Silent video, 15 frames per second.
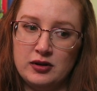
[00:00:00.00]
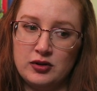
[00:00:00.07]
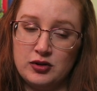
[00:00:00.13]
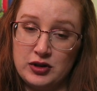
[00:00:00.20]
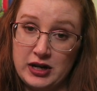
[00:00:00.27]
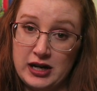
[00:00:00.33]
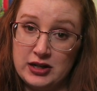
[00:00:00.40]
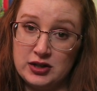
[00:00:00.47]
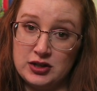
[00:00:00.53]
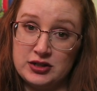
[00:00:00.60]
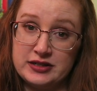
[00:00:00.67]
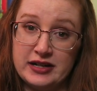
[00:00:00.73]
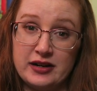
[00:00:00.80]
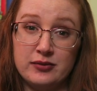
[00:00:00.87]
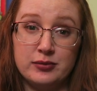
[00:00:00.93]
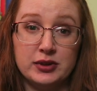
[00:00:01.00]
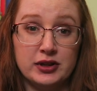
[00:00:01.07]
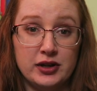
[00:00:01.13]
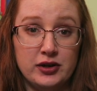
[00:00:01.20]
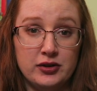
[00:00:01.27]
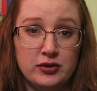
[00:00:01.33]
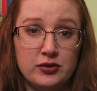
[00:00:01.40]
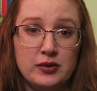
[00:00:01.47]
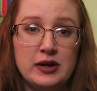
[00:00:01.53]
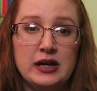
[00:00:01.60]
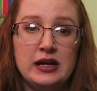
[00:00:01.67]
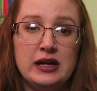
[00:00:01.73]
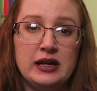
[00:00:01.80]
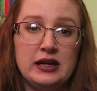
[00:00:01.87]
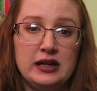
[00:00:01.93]
creator down below
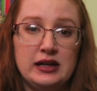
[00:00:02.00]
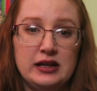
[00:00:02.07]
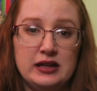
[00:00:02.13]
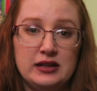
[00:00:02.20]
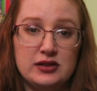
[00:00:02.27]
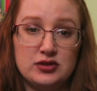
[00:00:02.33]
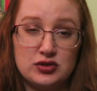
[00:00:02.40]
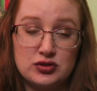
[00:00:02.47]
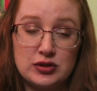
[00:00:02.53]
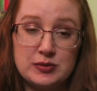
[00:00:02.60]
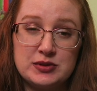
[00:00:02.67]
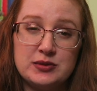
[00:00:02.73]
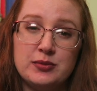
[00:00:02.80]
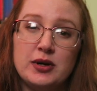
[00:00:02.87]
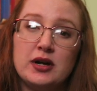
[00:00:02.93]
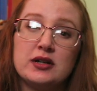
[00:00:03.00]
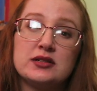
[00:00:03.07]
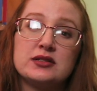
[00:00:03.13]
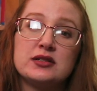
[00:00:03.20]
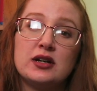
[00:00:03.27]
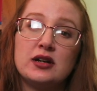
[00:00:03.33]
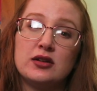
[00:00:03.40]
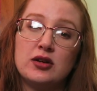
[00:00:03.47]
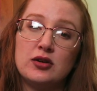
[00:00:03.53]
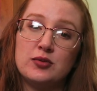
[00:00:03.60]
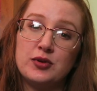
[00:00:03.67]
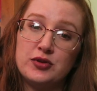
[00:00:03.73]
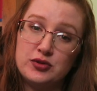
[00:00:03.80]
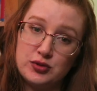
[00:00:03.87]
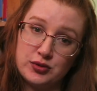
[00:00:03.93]
in the description box along
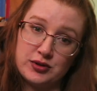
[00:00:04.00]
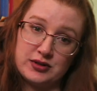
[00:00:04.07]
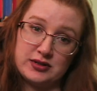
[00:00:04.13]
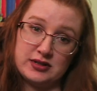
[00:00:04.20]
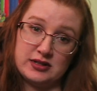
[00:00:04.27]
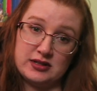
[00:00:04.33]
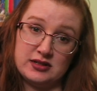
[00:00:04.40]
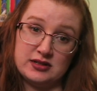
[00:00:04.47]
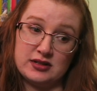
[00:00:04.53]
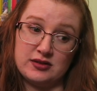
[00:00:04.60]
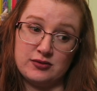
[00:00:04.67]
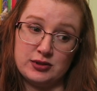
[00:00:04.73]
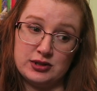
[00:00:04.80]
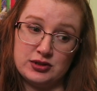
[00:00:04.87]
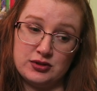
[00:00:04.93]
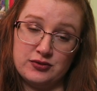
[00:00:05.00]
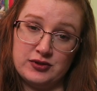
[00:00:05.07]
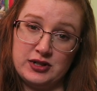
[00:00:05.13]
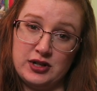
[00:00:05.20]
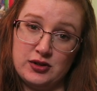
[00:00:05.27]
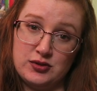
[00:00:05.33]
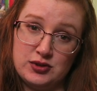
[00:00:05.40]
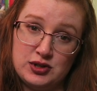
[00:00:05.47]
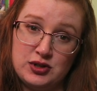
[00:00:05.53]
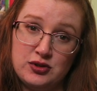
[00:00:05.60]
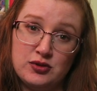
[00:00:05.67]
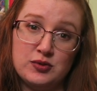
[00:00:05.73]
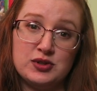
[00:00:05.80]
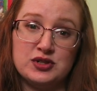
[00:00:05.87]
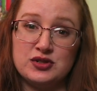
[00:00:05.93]
with Doris's original video
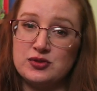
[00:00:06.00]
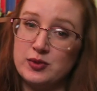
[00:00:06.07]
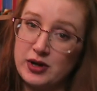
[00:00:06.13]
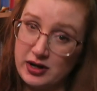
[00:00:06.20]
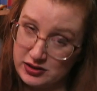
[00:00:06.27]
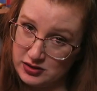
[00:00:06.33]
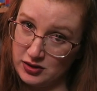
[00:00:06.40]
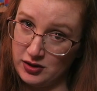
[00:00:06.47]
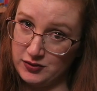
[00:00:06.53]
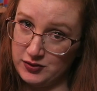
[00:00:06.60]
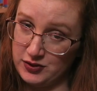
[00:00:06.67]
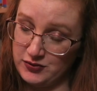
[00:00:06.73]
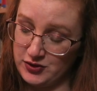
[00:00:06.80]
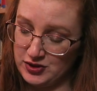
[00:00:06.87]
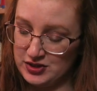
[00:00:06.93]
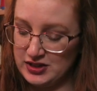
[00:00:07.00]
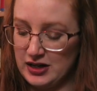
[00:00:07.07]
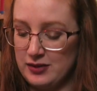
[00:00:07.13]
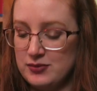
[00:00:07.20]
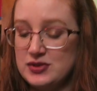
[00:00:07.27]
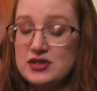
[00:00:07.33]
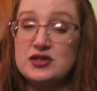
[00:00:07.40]
too which is where I saw it for the first time.